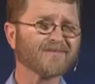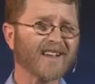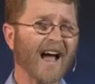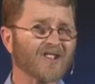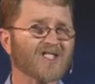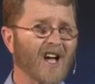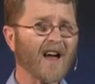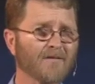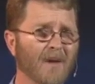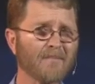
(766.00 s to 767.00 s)

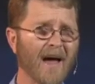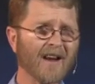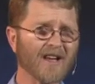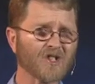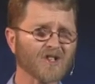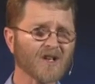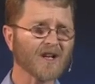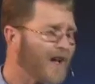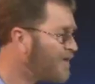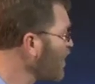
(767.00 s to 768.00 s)
outside of my marriage,
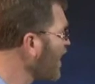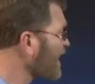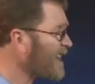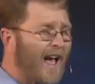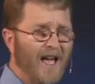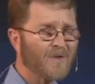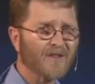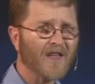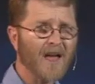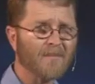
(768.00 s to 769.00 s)
not okay
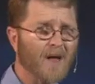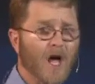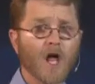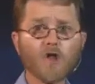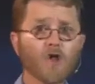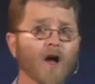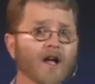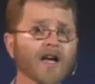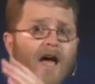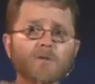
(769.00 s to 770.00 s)
with them not
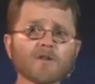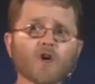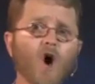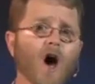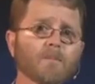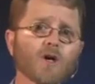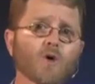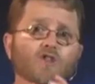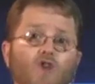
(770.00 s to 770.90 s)
okay with God because